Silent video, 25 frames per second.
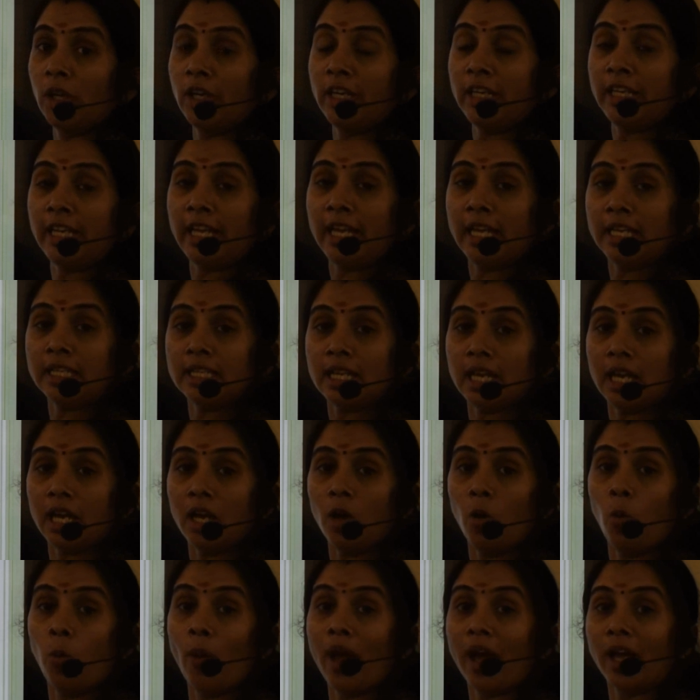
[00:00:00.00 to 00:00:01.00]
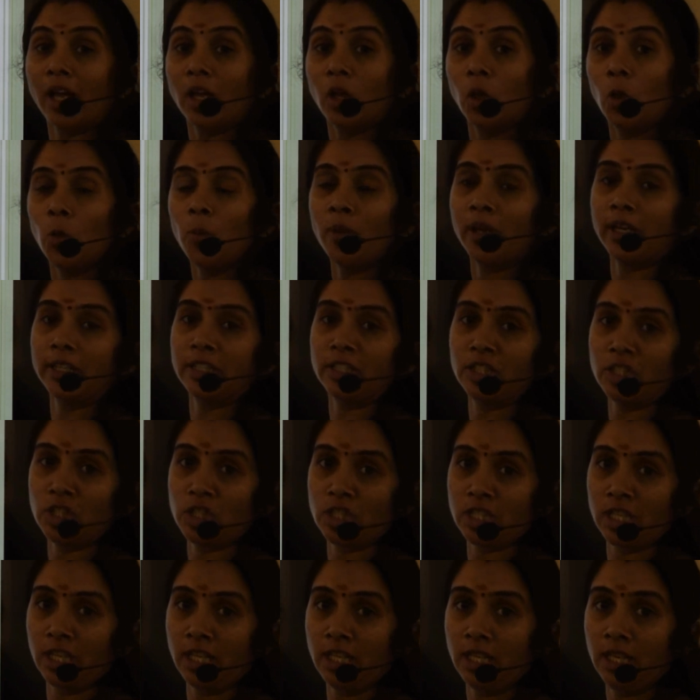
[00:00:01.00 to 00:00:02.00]
create a vacuum
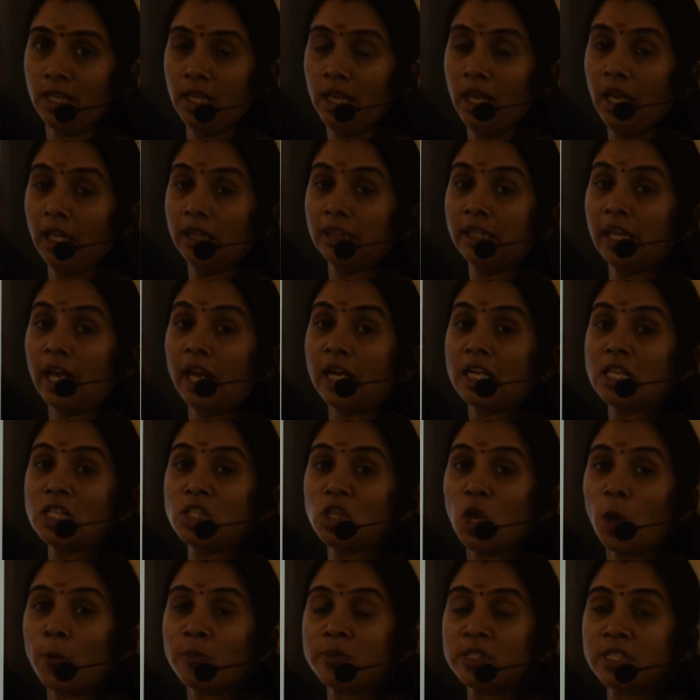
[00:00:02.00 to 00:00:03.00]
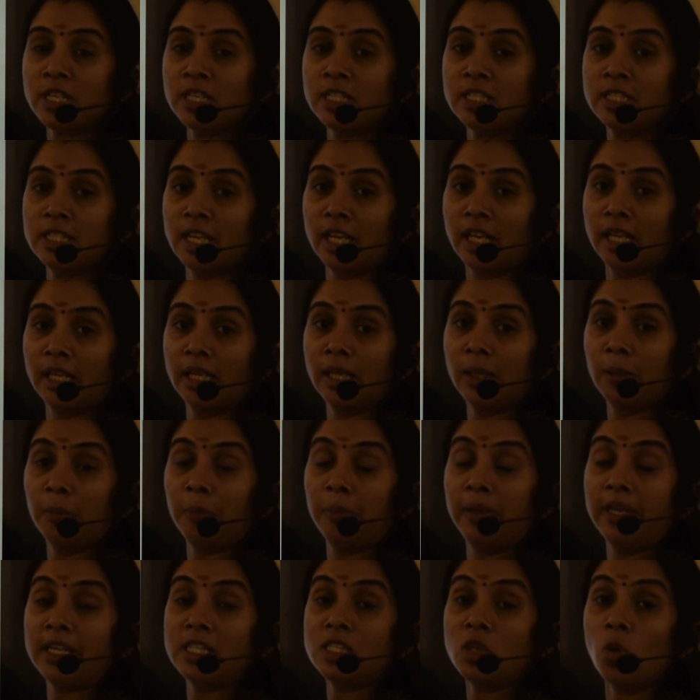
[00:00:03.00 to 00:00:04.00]
condition, The adsorption
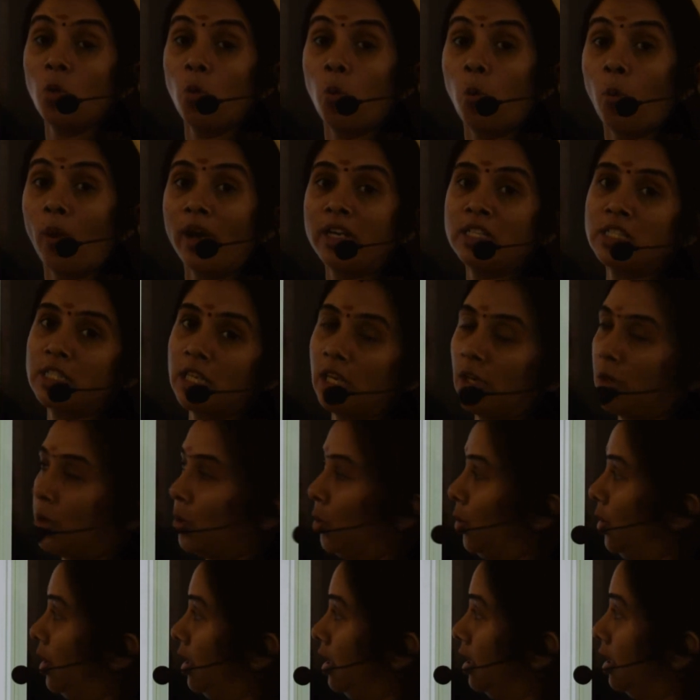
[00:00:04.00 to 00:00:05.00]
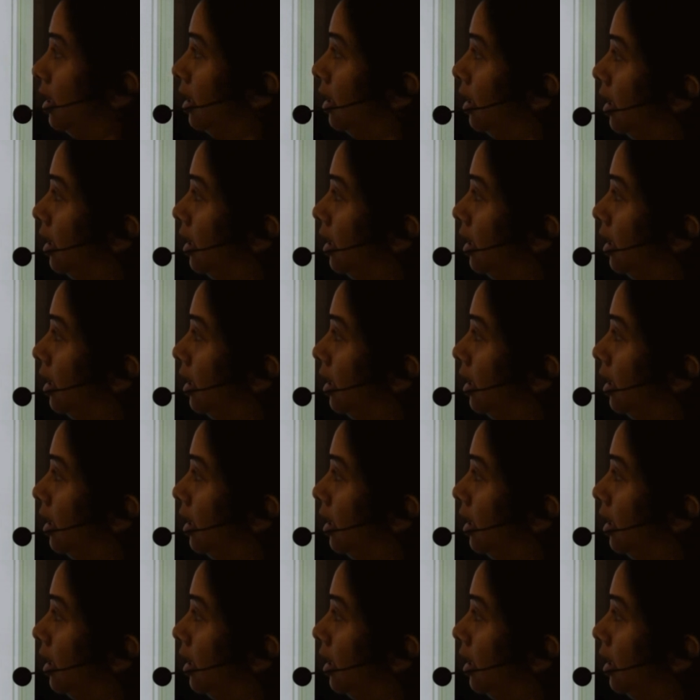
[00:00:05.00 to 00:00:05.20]
technique plays a vital role